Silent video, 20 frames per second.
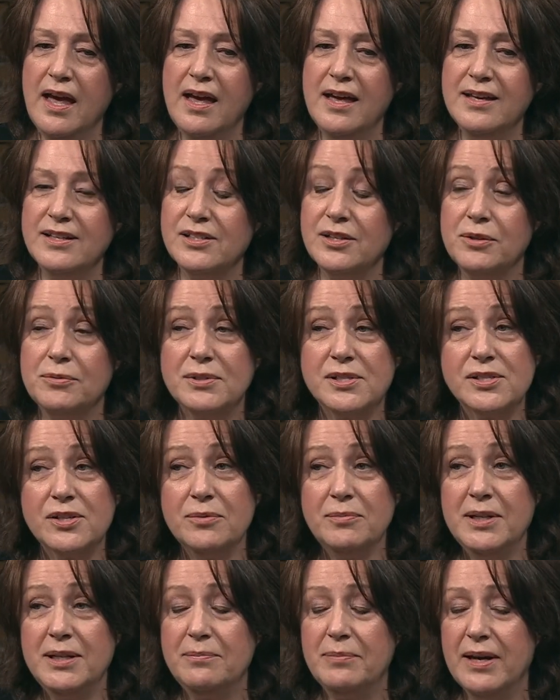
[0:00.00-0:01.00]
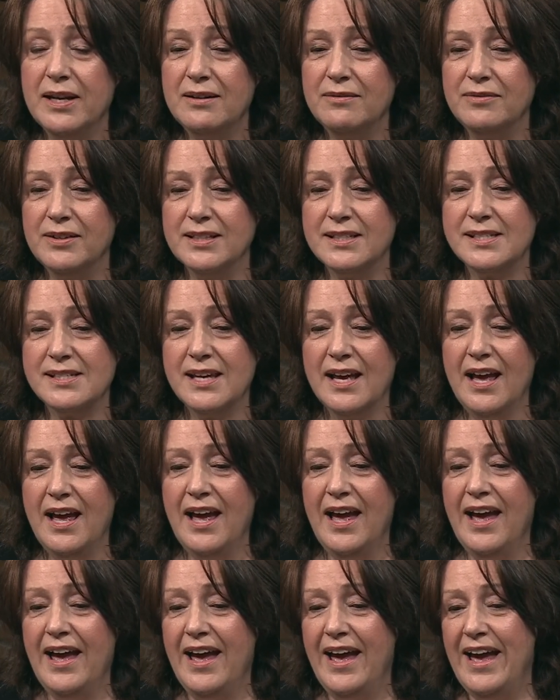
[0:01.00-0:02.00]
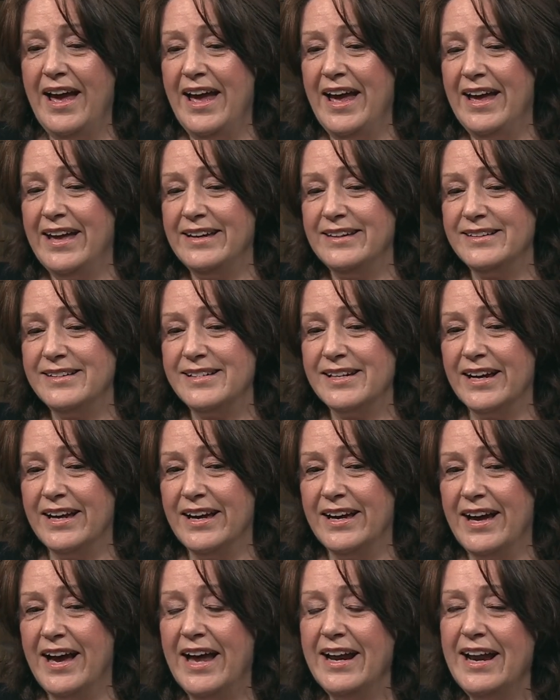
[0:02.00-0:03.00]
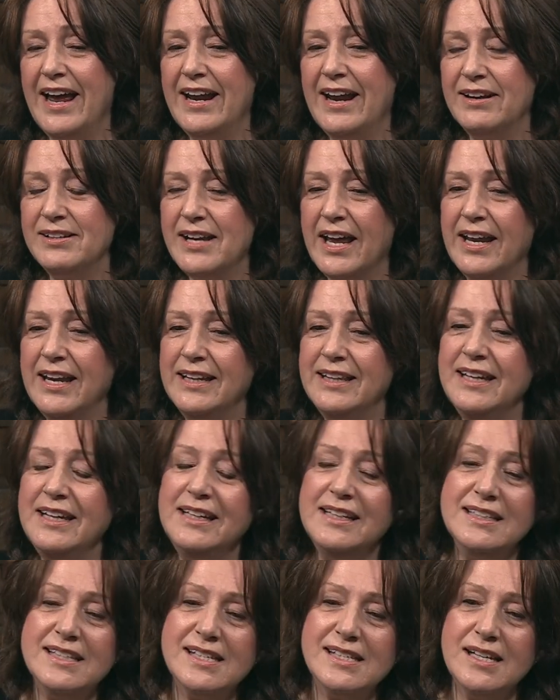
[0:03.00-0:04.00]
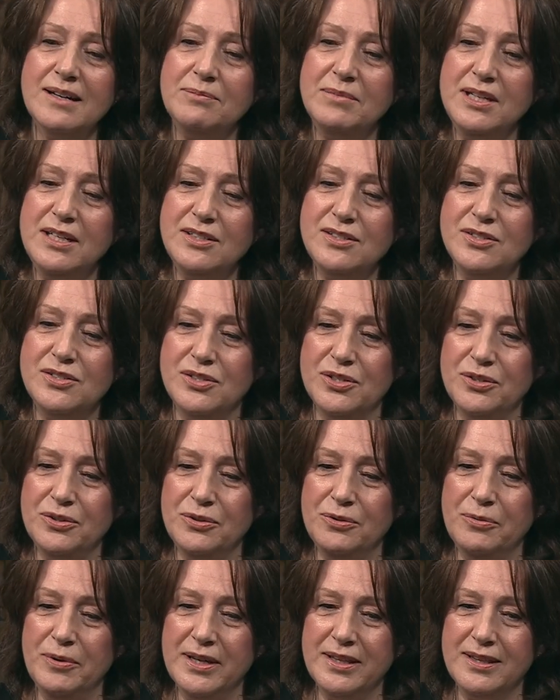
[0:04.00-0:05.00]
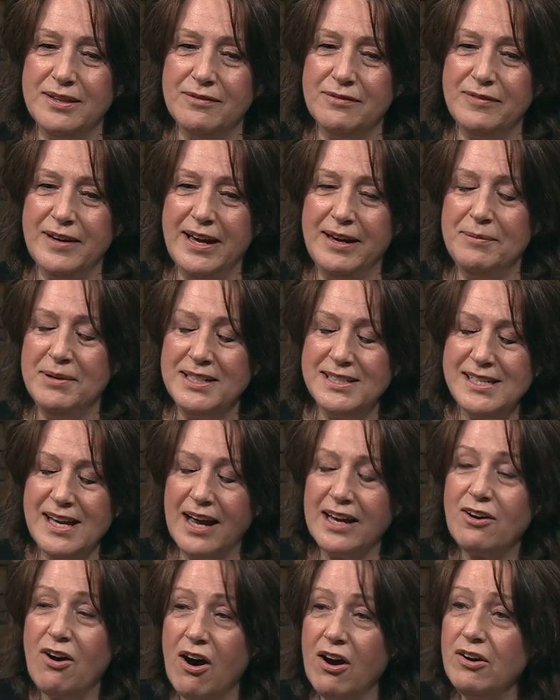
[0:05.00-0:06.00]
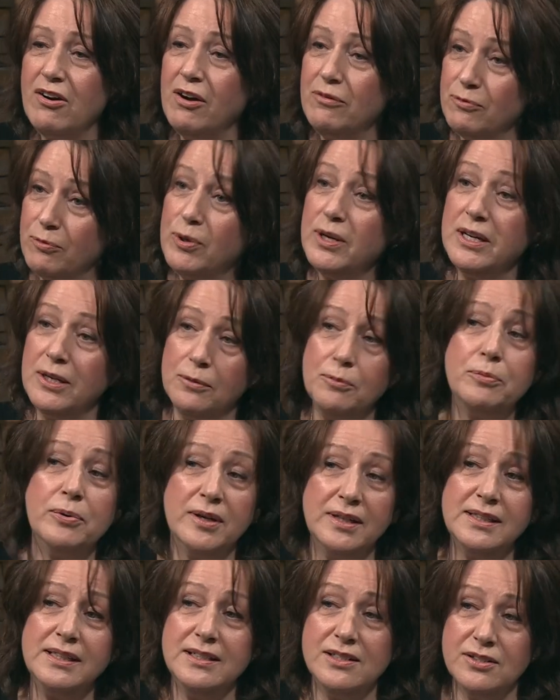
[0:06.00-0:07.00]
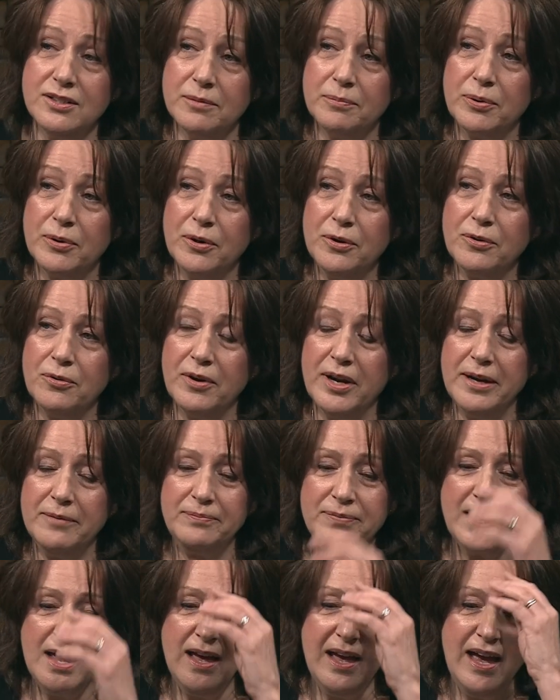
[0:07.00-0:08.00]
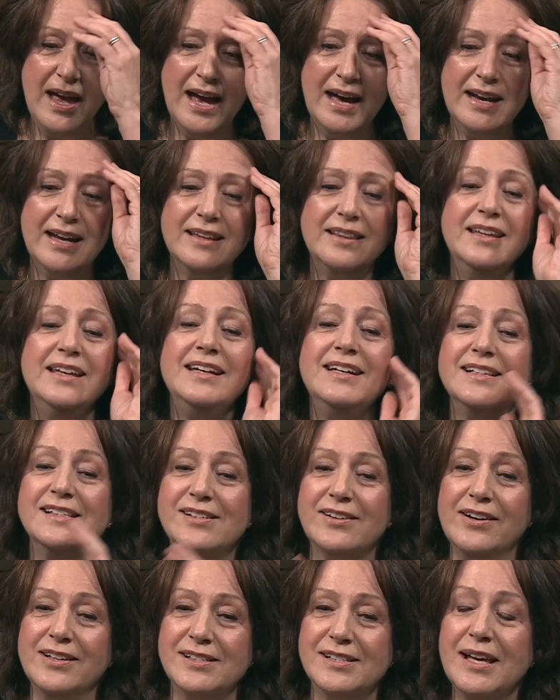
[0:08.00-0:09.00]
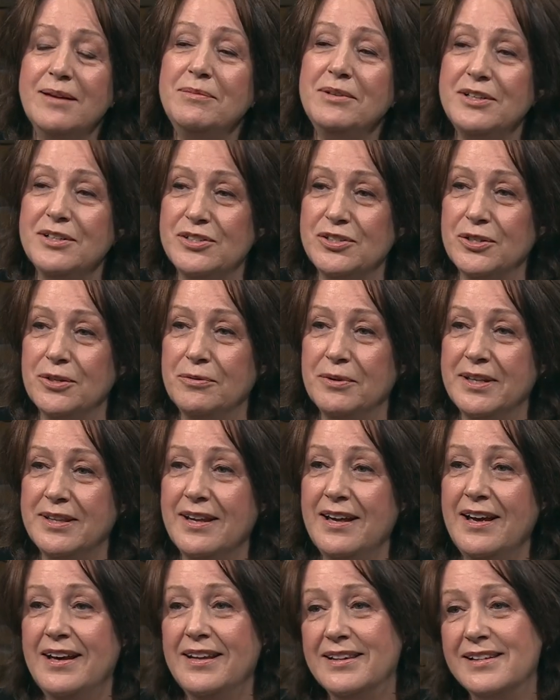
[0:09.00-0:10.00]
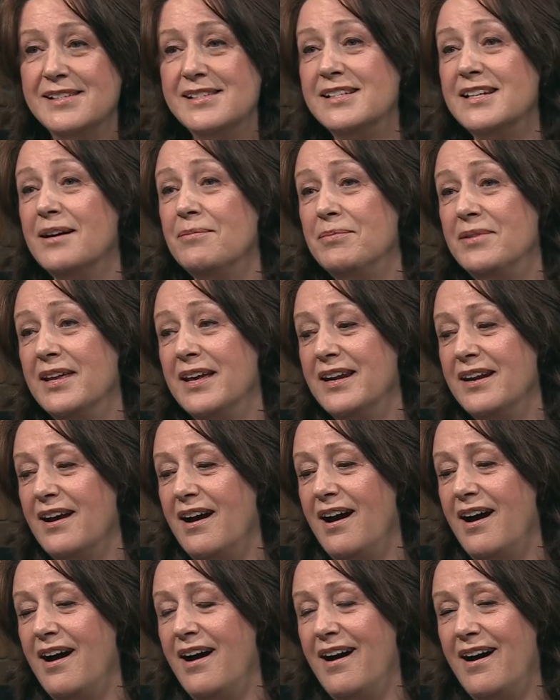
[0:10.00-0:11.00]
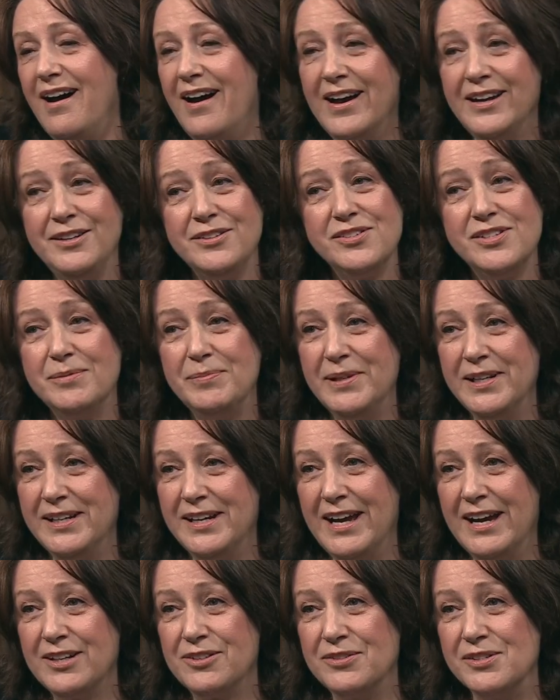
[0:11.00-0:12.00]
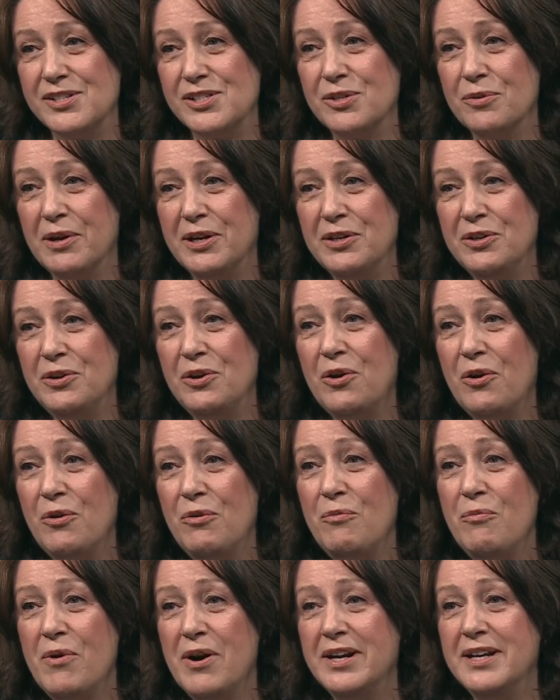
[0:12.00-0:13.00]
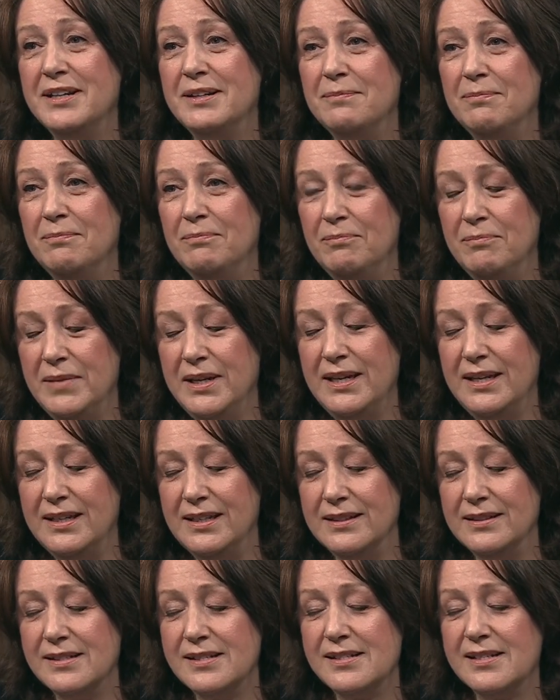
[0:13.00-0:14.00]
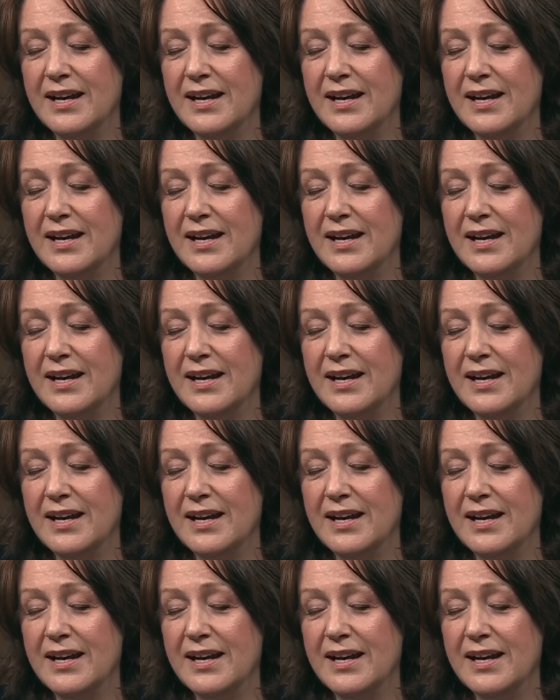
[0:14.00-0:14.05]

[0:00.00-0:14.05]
So there were so many benefits. And I think it's something to do with the fact, I caught on pretty quickly to the program. And I think it's got something to do with the step that I used to be an actress, so I know what it means to